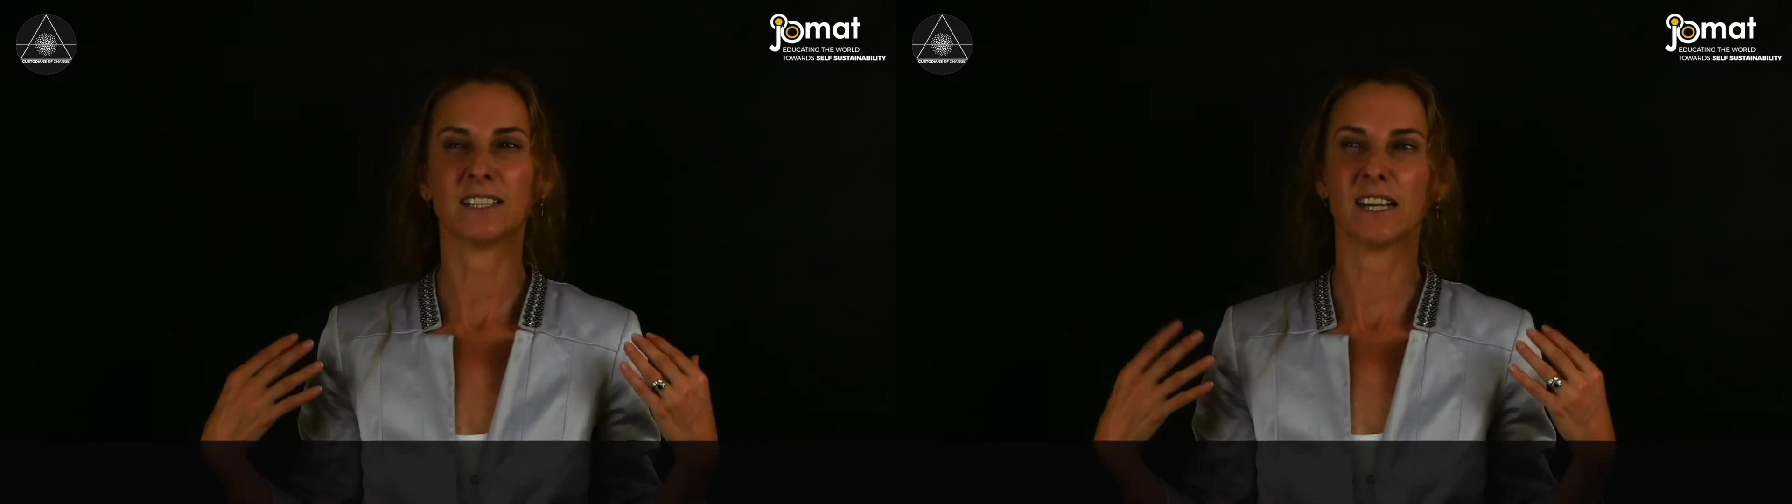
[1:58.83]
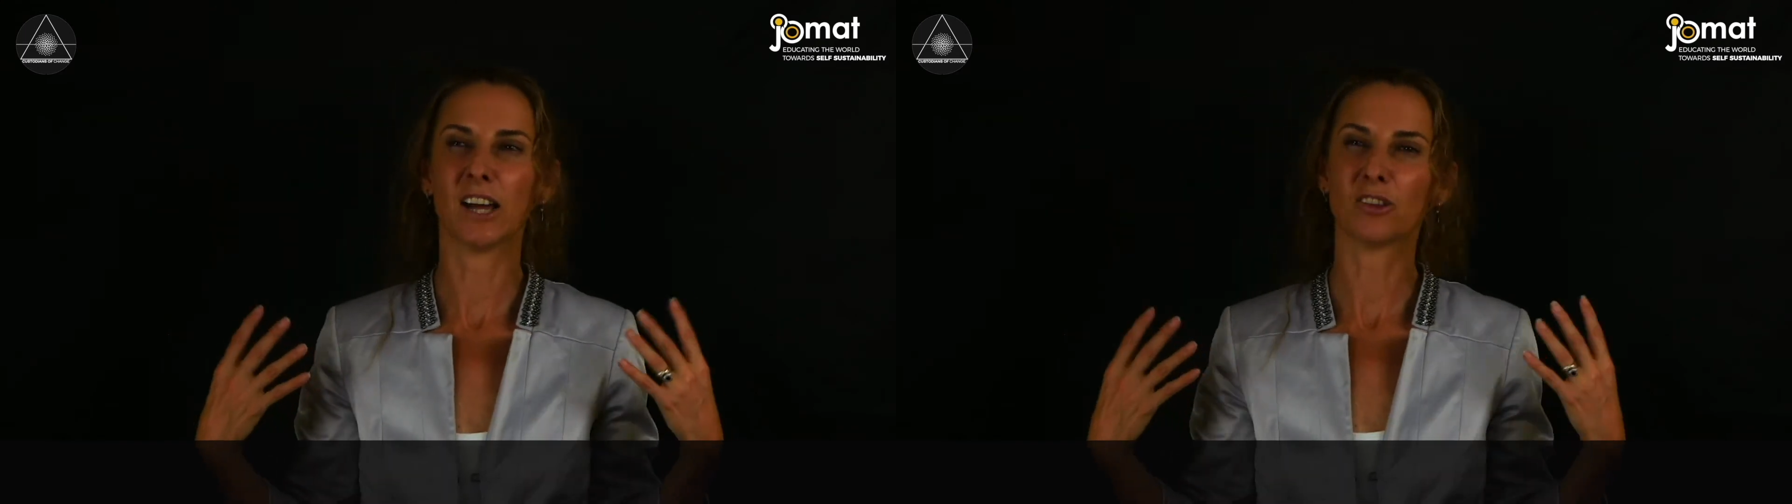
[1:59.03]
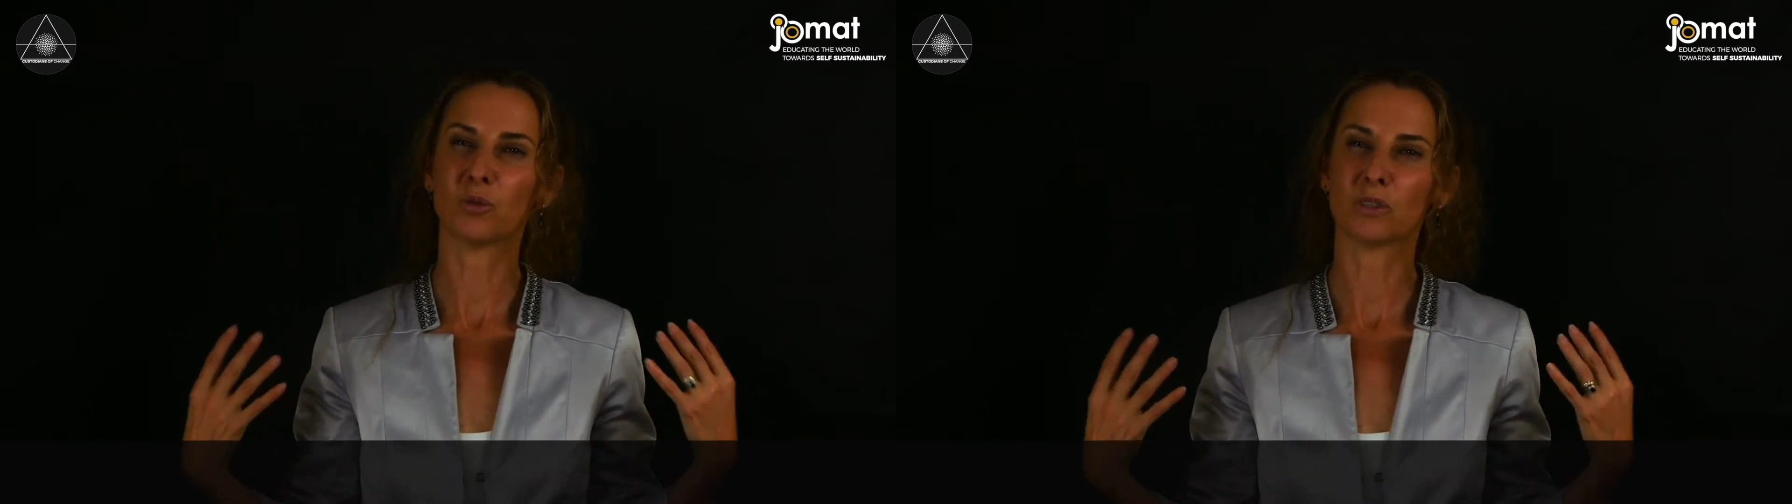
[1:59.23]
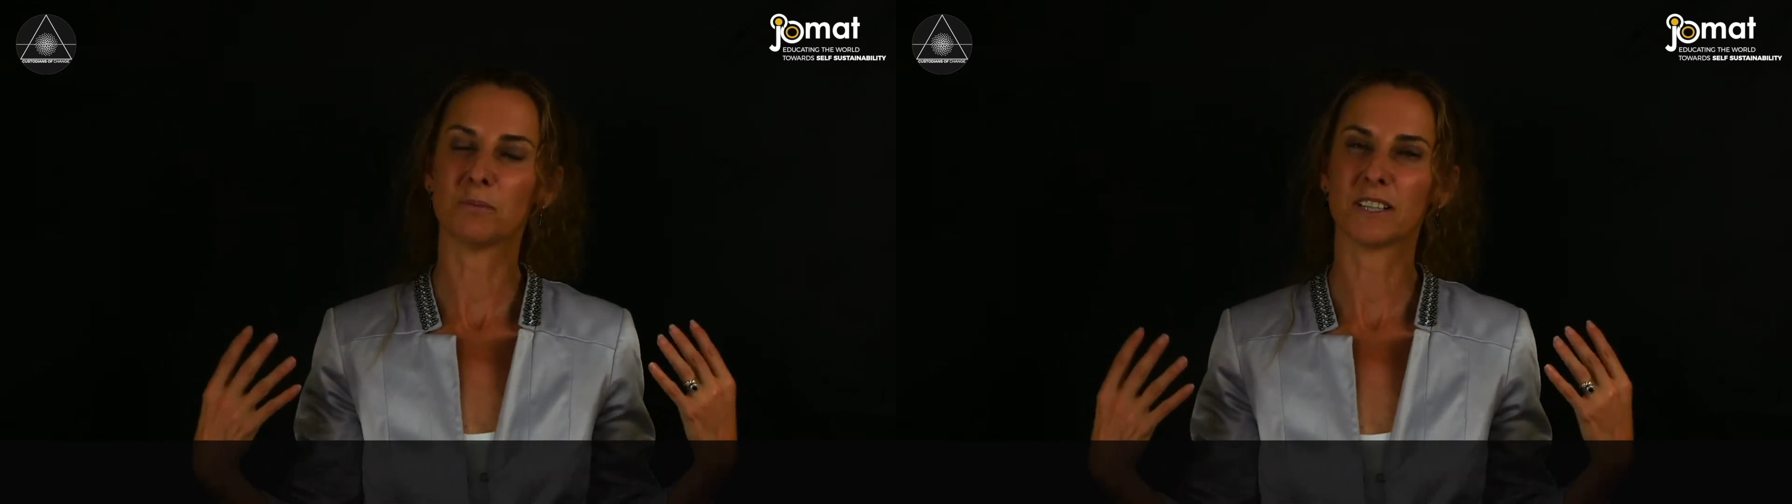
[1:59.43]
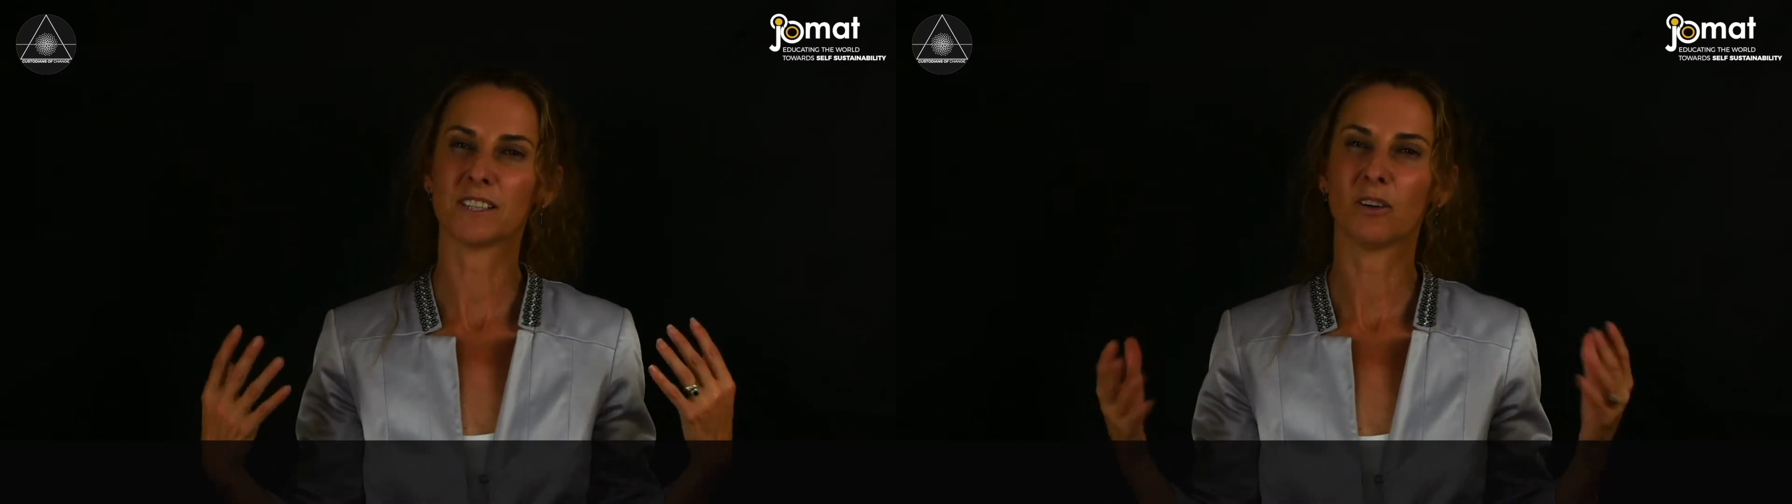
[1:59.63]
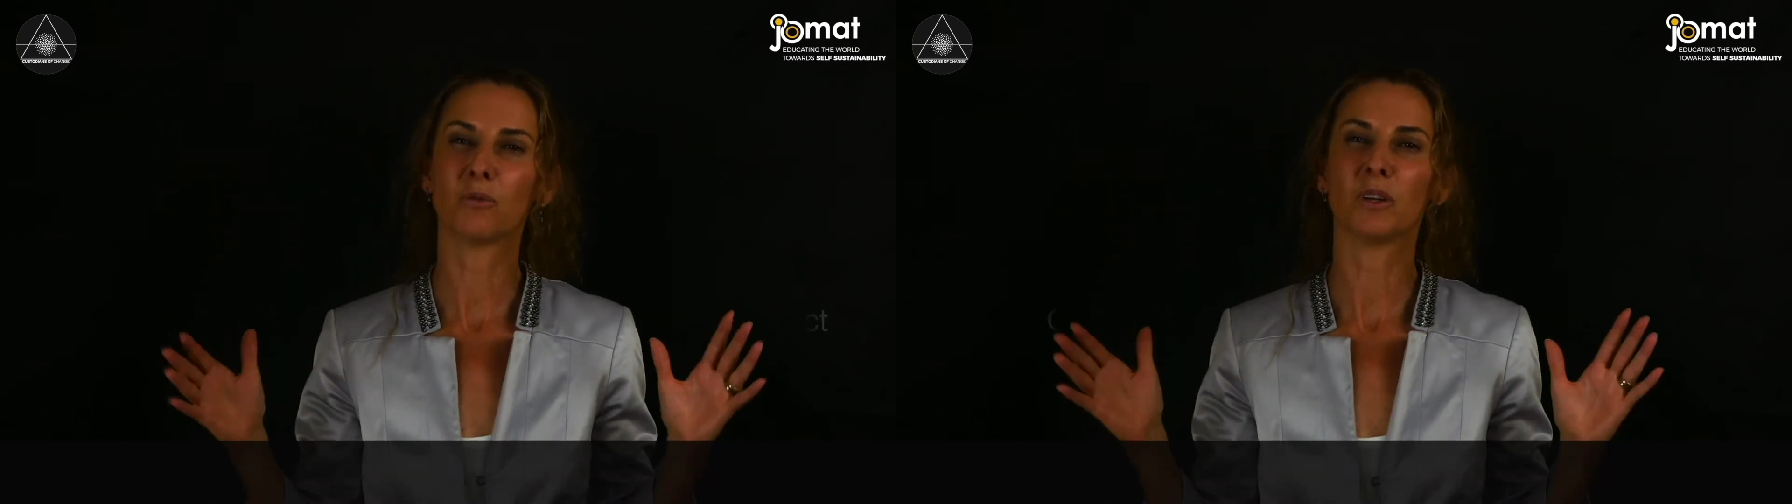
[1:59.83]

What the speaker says: And I thought to myself, well,